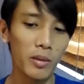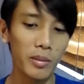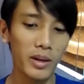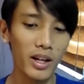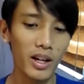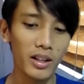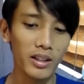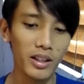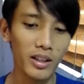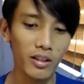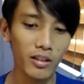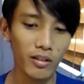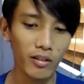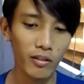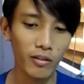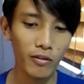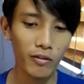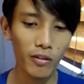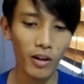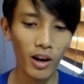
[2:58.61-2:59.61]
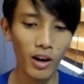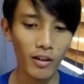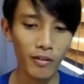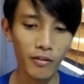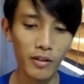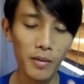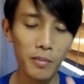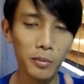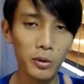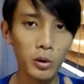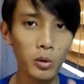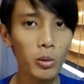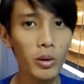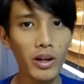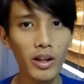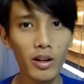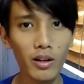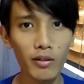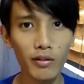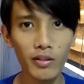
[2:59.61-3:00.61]
coming out in Feb
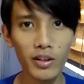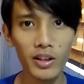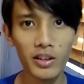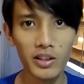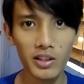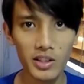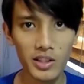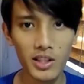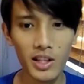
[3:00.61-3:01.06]
12 in the